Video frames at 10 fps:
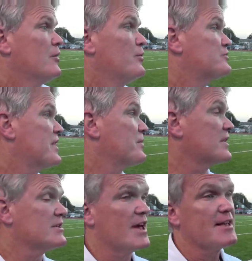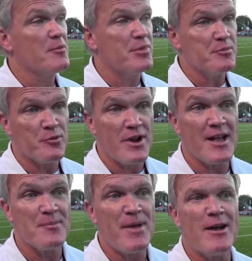We're trying to run the clock out and people run
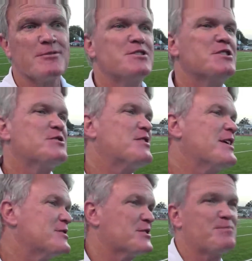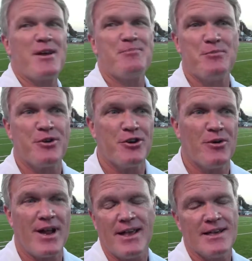out of bounds. It's just things you expect people to
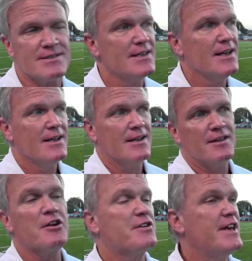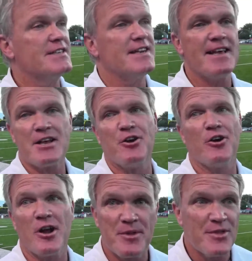know, and I guess they're kids and they get
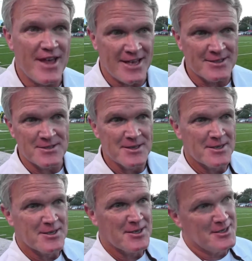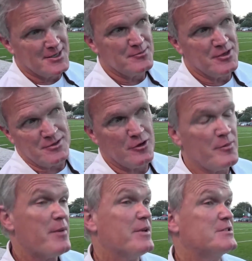caught up in things. I don't know,
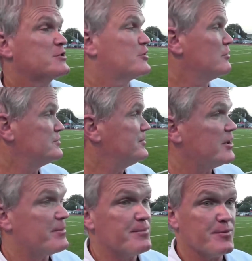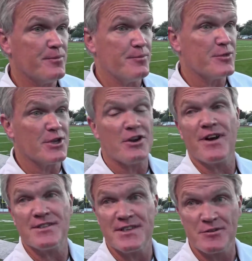maybe it's just coaches, we need to
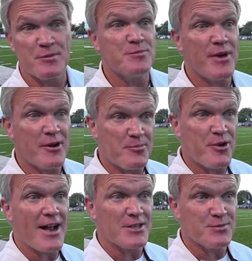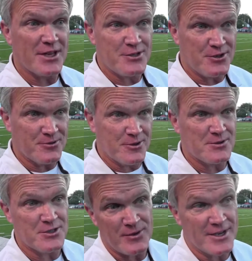clarify ourselves much better at practice what they should do in
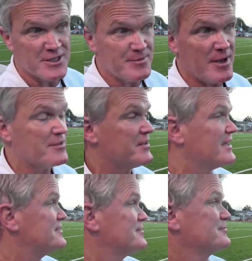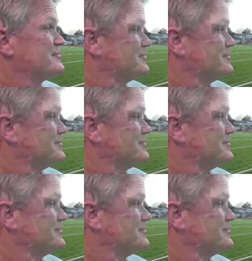those situations. Maybe it's us.